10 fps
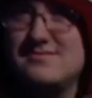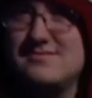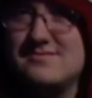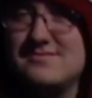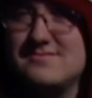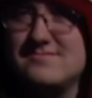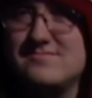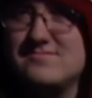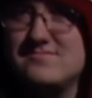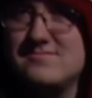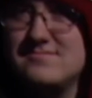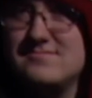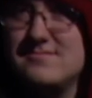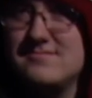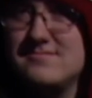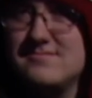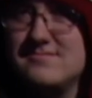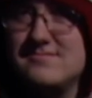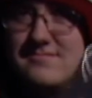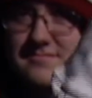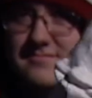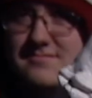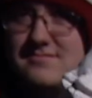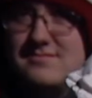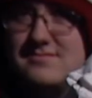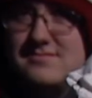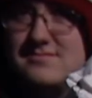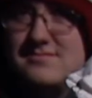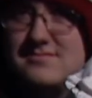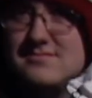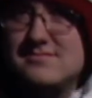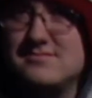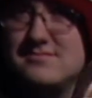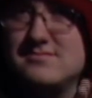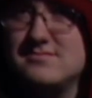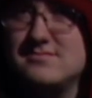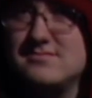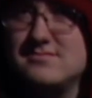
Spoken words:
(silent)